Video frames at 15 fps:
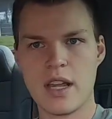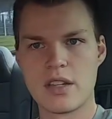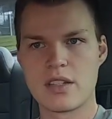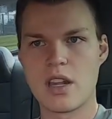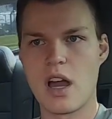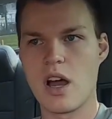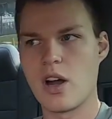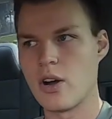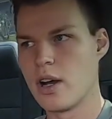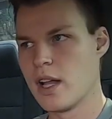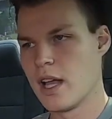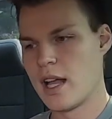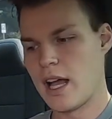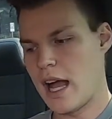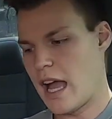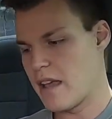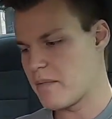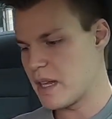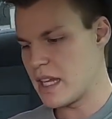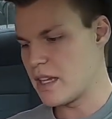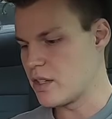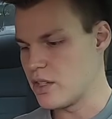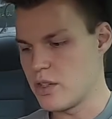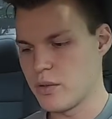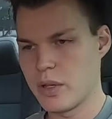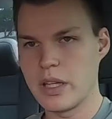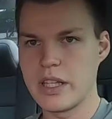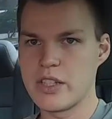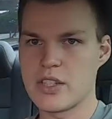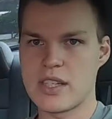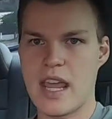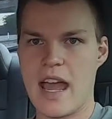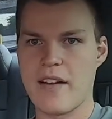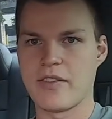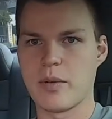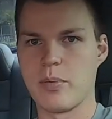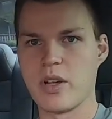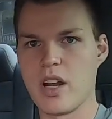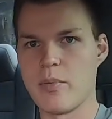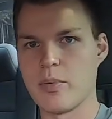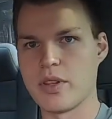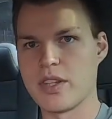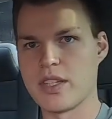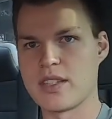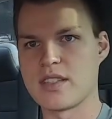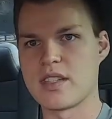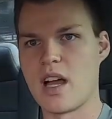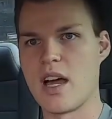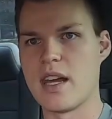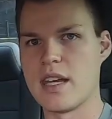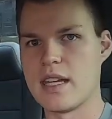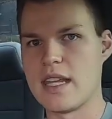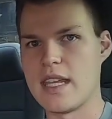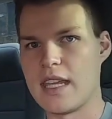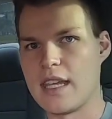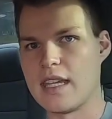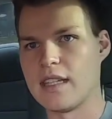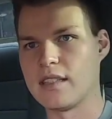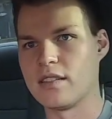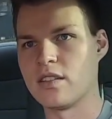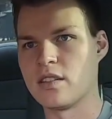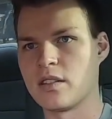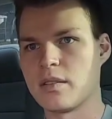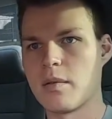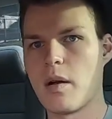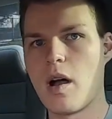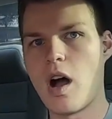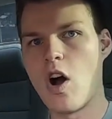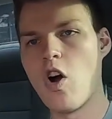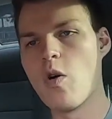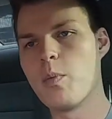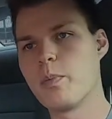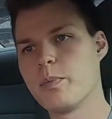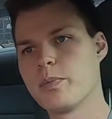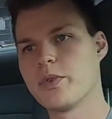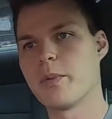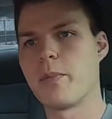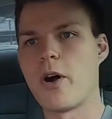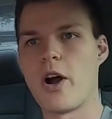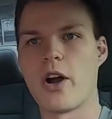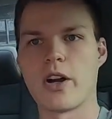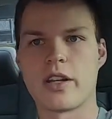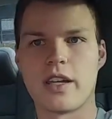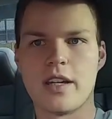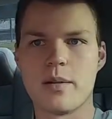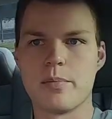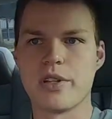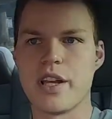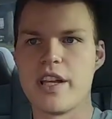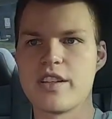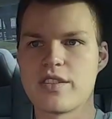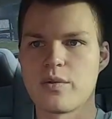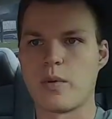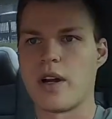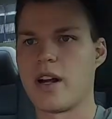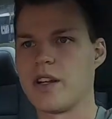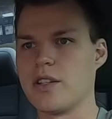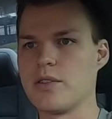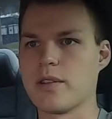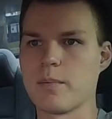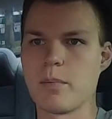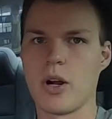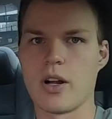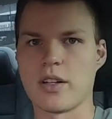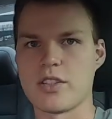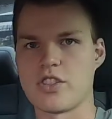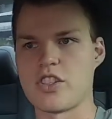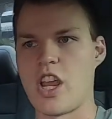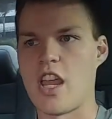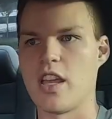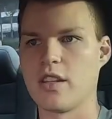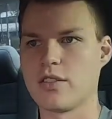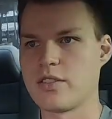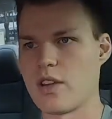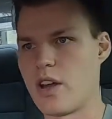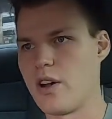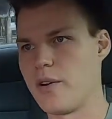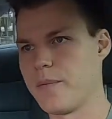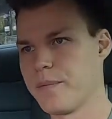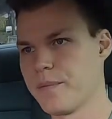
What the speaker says: So I mean, you really just have to put up with the sun and heat and hope to park in a place where you can park in shade. So